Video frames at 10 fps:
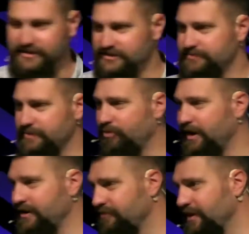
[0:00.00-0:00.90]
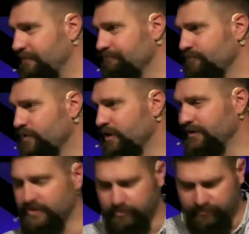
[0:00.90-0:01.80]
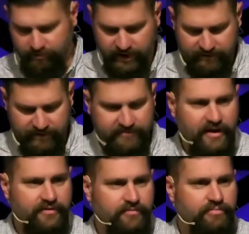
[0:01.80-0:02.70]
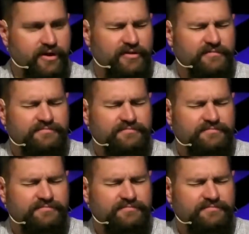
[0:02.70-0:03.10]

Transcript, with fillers: just be praying for them. Let's go before our Heavenly Father in prayer.